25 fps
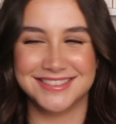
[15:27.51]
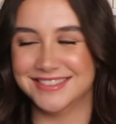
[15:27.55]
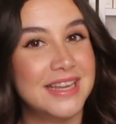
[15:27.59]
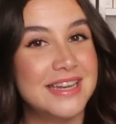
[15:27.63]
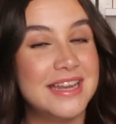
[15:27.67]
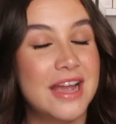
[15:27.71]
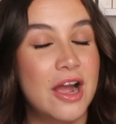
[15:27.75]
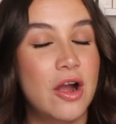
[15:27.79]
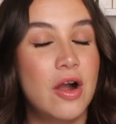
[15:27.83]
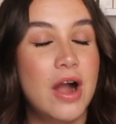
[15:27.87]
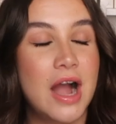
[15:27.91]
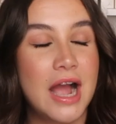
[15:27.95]

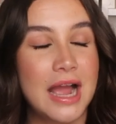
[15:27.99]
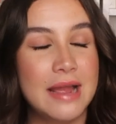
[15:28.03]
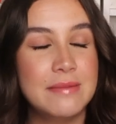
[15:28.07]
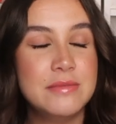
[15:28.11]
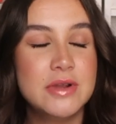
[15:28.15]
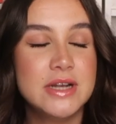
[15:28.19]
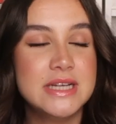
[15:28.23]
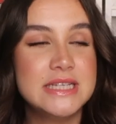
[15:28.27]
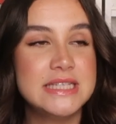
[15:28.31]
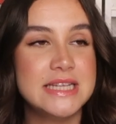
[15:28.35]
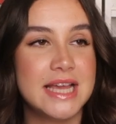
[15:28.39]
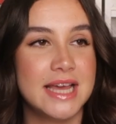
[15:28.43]
Now I'm
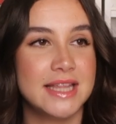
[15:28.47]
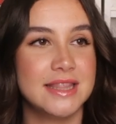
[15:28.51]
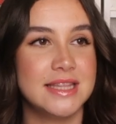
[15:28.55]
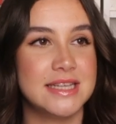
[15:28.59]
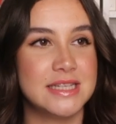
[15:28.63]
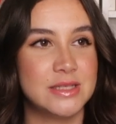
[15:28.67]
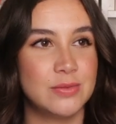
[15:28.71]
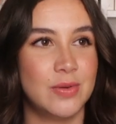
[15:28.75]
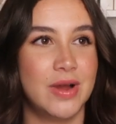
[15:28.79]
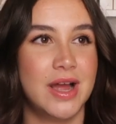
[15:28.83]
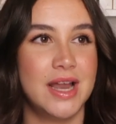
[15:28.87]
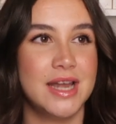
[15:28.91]
going to get
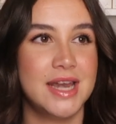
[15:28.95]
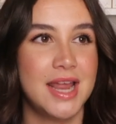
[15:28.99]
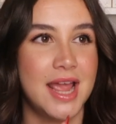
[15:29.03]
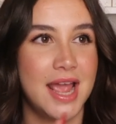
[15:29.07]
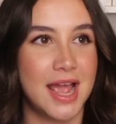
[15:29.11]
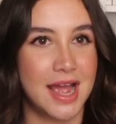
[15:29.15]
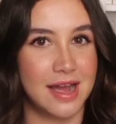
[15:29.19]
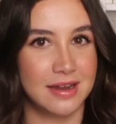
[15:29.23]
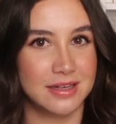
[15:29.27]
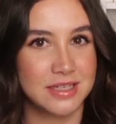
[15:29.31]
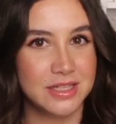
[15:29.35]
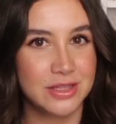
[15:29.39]
this one
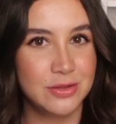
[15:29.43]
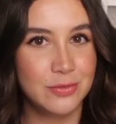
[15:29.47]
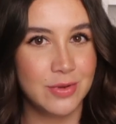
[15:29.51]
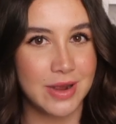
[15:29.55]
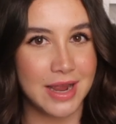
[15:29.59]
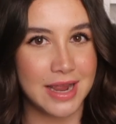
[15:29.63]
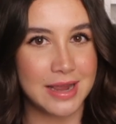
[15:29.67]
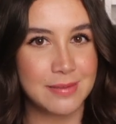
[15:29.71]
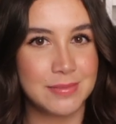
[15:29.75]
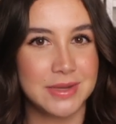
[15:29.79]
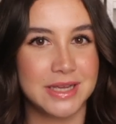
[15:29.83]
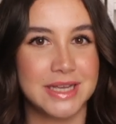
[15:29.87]
out of the
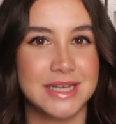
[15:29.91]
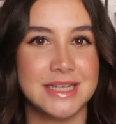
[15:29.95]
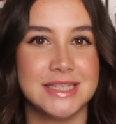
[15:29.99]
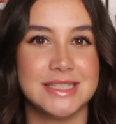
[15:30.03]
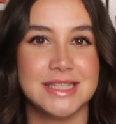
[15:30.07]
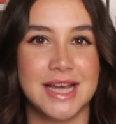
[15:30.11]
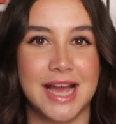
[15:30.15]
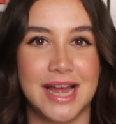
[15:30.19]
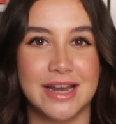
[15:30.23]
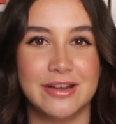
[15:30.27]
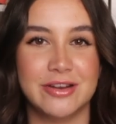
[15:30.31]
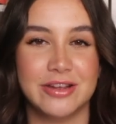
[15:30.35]
way because
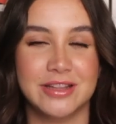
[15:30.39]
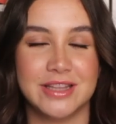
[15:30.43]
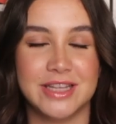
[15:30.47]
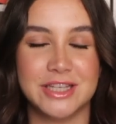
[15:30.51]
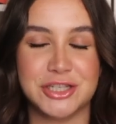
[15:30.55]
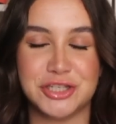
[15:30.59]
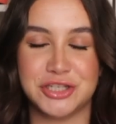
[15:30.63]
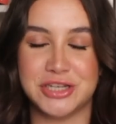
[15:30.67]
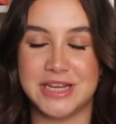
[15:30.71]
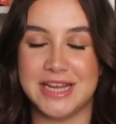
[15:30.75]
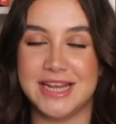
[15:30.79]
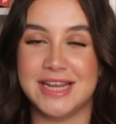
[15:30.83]
I know
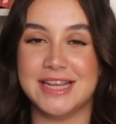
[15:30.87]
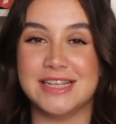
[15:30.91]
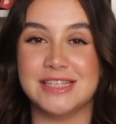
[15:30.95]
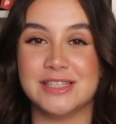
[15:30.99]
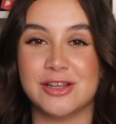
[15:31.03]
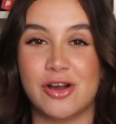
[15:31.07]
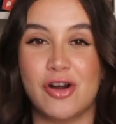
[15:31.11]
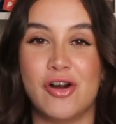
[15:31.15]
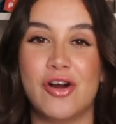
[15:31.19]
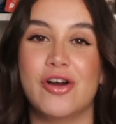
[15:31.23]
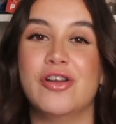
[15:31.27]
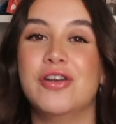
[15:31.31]
that she is
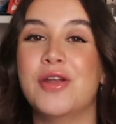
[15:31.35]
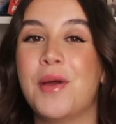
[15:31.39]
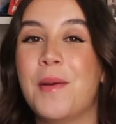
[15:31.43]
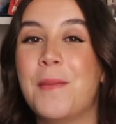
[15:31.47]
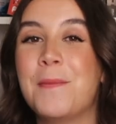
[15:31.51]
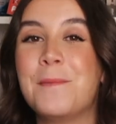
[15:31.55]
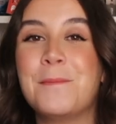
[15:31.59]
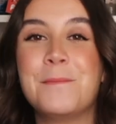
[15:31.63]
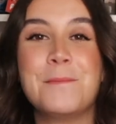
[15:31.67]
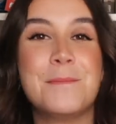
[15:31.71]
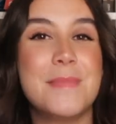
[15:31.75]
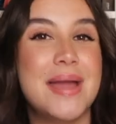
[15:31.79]
on
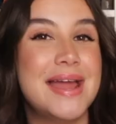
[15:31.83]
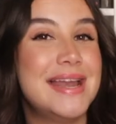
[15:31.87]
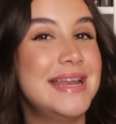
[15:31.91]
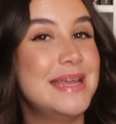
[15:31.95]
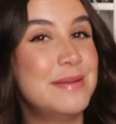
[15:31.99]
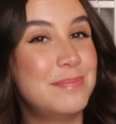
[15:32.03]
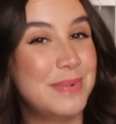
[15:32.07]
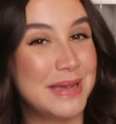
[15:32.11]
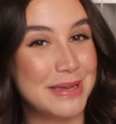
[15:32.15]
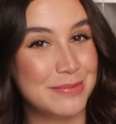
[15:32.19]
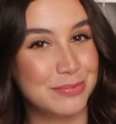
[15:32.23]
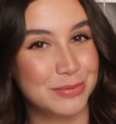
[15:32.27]

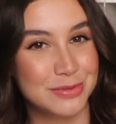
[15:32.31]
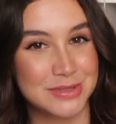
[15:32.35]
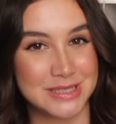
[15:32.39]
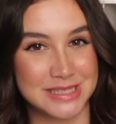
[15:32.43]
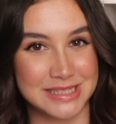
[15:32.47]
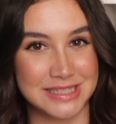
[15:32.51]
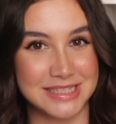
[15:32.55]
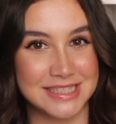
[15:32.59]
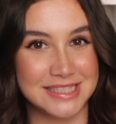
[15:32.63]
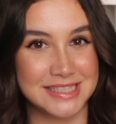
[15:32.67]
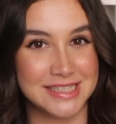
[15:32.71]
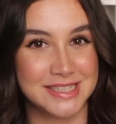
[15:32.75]
many people's
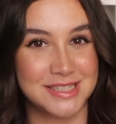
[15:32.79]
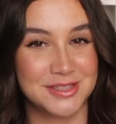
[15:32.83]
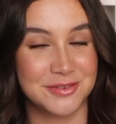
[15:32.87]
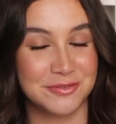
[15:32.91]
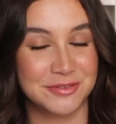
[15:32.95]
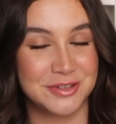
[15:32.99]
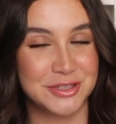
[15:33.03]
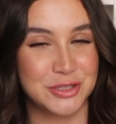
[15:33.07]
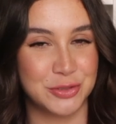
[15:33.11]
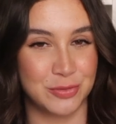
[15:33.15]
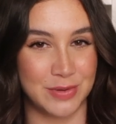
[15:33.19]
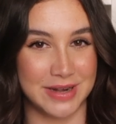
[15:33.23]
lists
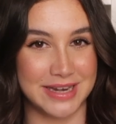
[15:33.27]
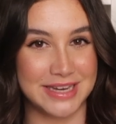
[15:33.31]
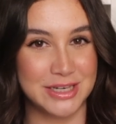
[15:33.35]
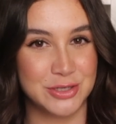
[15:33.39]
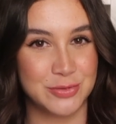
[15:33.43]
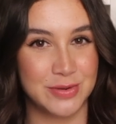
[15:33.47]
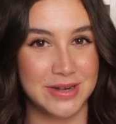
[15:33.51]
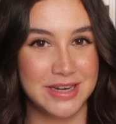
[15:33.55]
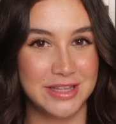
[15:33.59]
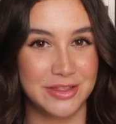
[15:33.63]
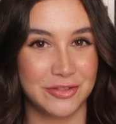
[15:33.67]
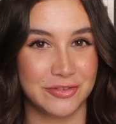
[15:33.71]
for
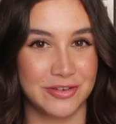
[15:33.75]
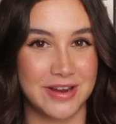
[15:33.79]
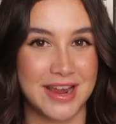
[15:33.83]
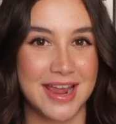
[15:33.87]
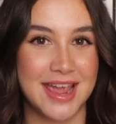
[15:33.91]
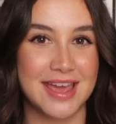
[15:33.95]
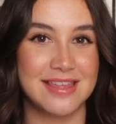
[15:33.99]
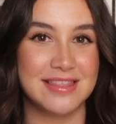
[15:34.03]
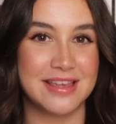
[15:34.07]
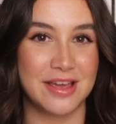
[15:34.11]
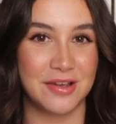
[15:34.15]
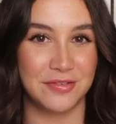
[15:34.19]
2023
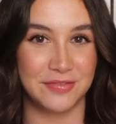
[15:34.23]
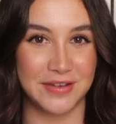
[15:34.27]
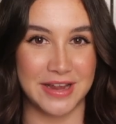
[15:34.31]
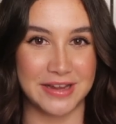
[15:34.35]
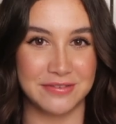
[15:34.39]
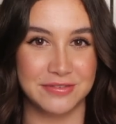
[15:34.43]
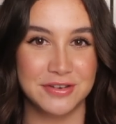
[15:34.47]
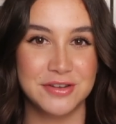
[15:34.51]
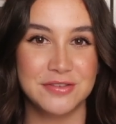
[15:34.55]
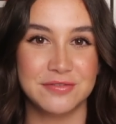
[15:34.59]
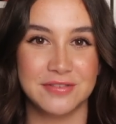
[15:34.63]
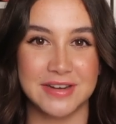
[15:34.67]
and their
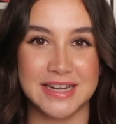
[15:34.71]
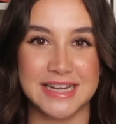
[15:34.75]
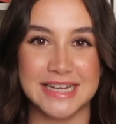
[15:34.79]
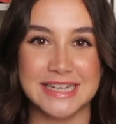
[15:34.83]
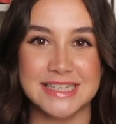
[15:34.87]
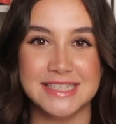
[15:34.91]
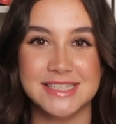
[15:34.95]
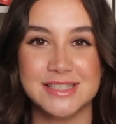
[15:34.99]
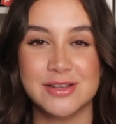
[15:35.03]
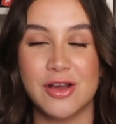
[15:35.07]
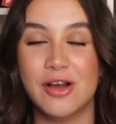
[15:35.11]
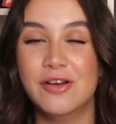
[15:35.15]
favorite
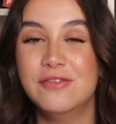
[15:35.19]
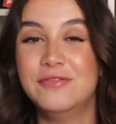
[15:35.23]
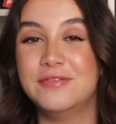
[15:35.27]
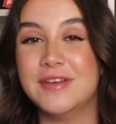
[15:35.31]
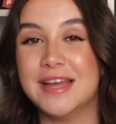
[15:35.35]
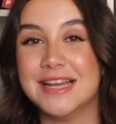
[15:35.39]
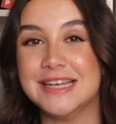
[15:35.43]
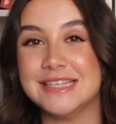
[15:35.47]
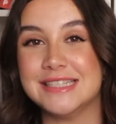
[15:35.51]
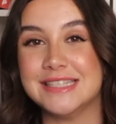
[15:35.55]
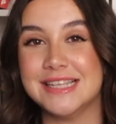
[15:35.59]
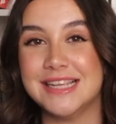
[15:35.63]
reads of
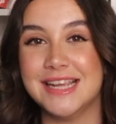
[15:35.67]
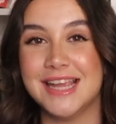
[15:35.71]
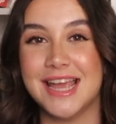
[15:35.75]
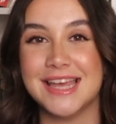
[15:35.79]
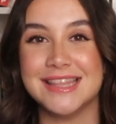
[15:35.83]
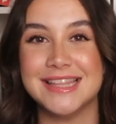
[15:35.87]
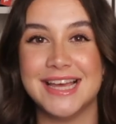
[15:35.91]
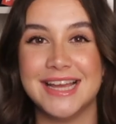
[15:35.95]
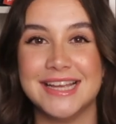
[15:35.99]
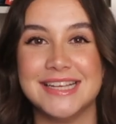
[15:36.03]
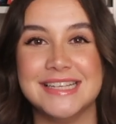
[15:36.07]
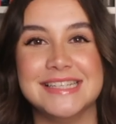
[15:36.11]
fantasy,
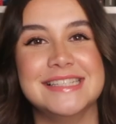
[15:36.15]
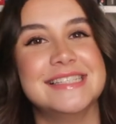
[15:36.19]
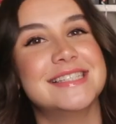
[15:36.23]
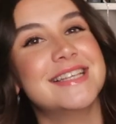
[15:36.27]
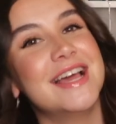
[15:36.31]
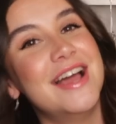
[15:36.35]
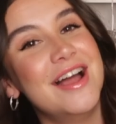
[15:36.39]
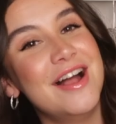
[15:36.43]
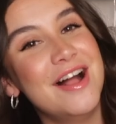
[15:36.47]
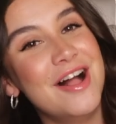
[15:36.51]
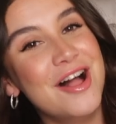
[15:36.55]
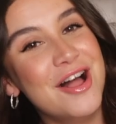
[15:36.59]
and that is
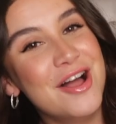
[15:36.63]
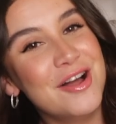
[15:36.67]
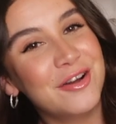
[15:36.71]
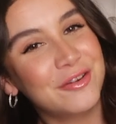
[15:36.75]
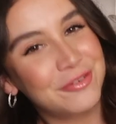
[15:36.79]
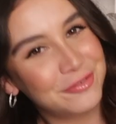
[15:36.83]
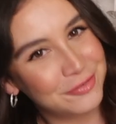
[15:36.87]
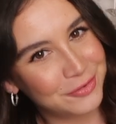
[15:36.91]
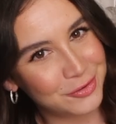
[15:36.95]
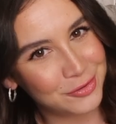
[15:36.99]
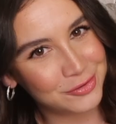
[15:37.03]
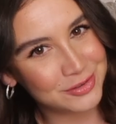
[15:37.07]

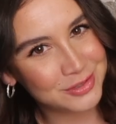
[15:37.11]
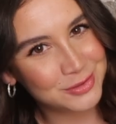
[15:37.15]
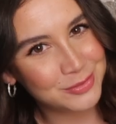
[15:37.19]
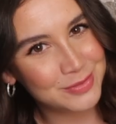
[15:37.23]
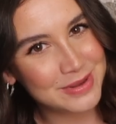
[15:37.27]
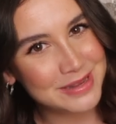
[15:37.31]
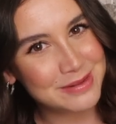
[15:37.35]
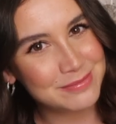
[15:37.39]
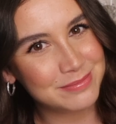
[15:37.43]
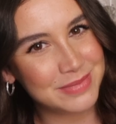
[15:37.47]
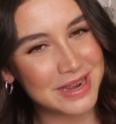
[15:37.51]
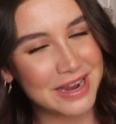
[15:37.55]
Fourth
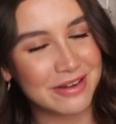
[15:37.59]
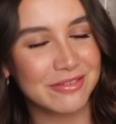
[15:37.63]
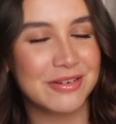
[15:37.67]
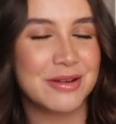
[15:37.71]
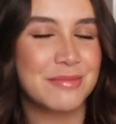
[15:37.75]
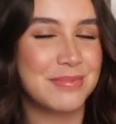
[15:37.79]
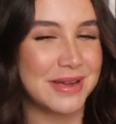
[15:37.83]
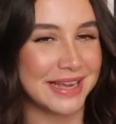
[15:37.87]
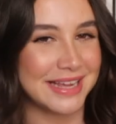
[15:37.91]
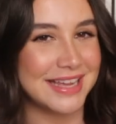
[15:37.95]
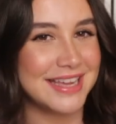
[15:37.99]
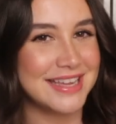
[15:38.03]
Wing by
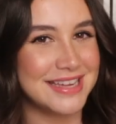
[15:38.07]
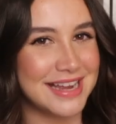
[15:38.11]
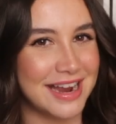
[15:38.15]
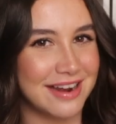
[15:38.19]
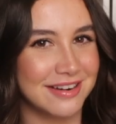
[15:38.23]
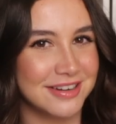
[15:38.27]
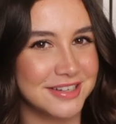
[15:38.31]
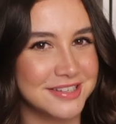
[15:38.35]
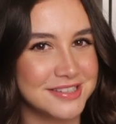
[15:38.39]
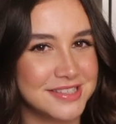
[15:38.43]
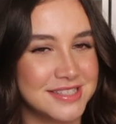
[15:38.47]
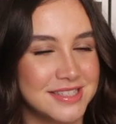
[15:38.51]
Rebecca
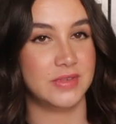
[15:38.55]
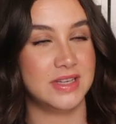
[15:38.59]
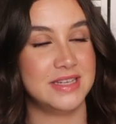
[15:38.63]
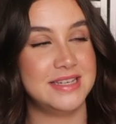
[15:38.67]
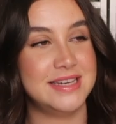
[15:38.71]
Yarros.